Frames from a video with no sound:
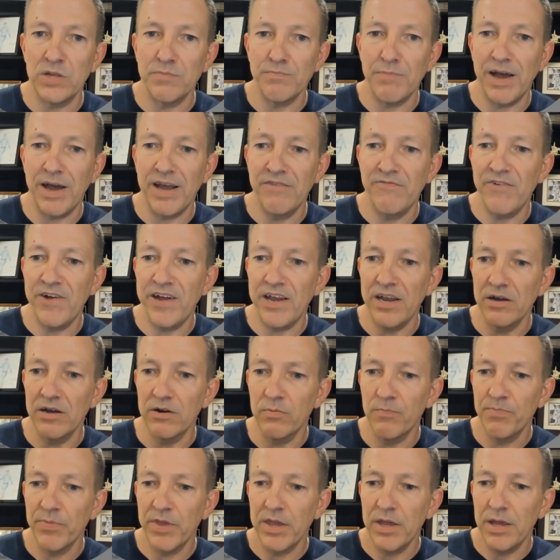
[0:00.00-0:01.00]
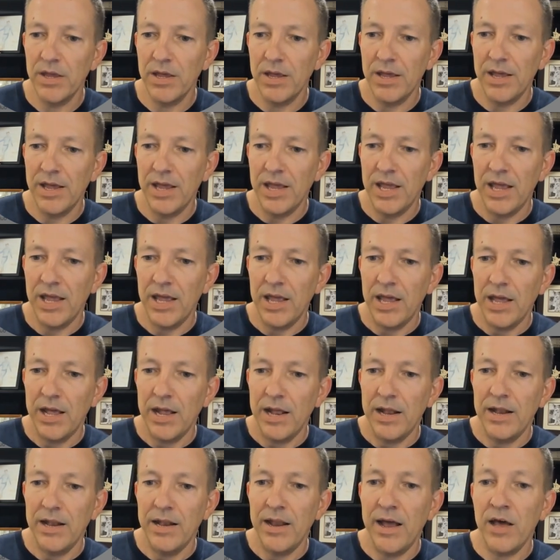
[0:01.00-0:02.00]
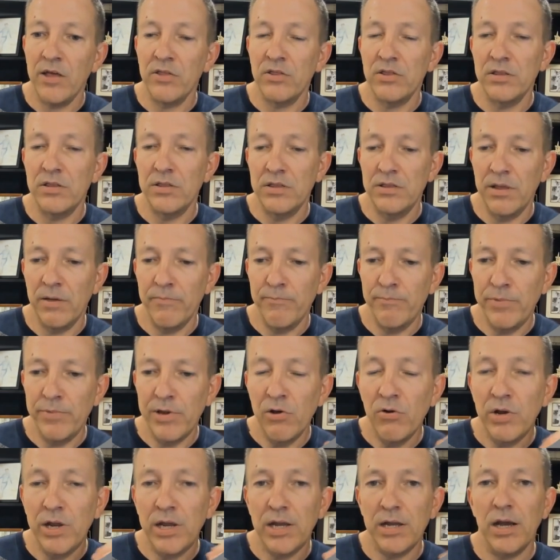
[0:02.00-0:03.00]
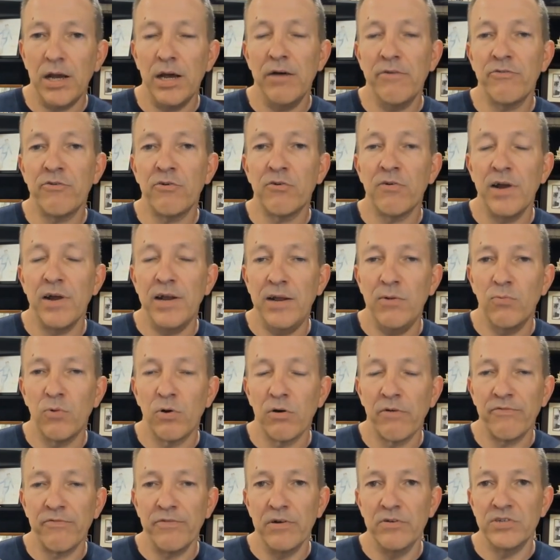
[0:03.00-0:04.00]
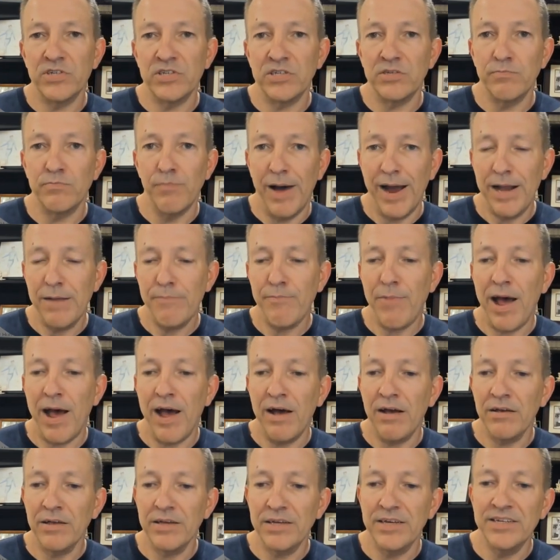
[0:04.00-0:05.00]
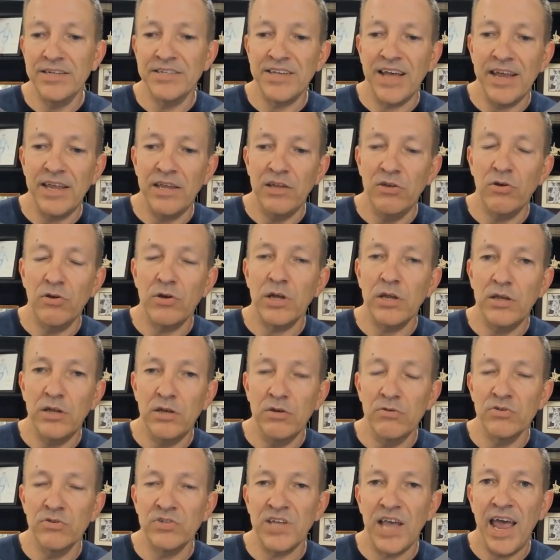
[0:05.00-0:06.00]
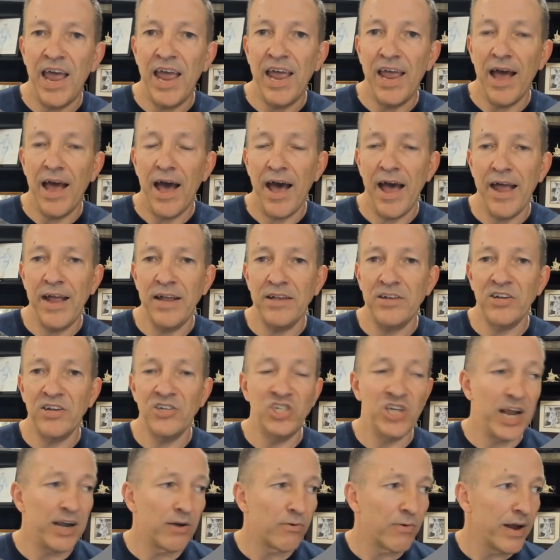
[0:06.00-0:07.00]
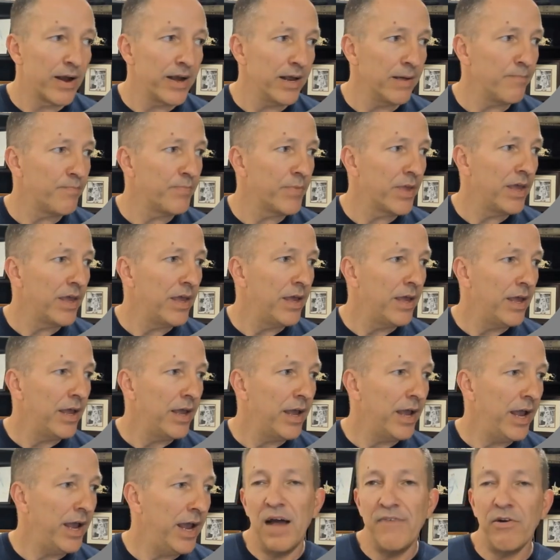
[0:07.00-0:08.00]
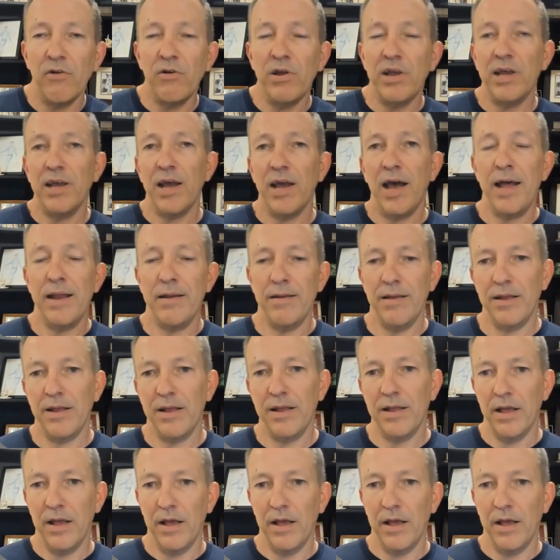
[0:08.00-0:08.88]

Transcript: with my video. Now, beauty of creating workflows as MindPal is you can use AI to generate it. I've already got